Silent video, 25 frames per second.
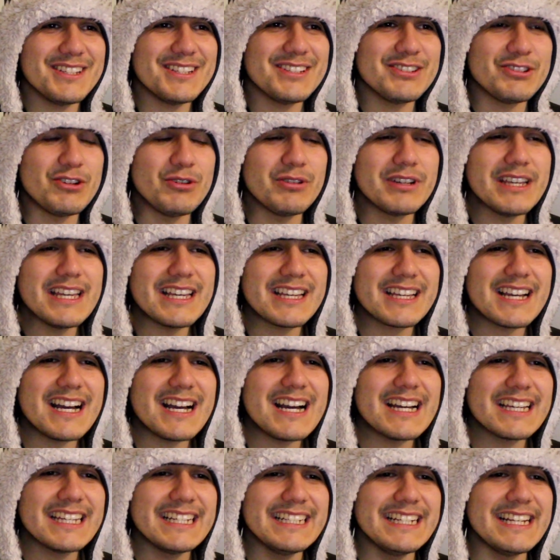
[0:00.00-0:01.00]
Don't get
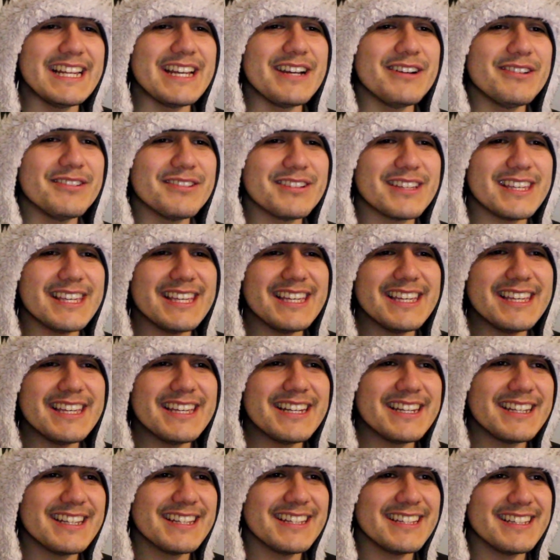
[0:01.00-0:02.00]
cocky now,
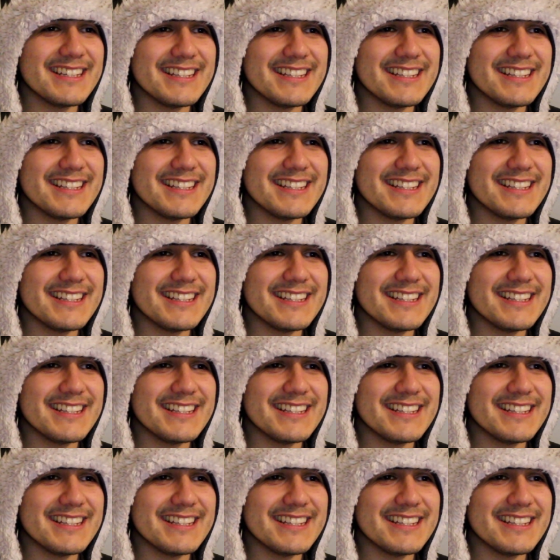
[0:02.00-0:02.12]
kid. Are you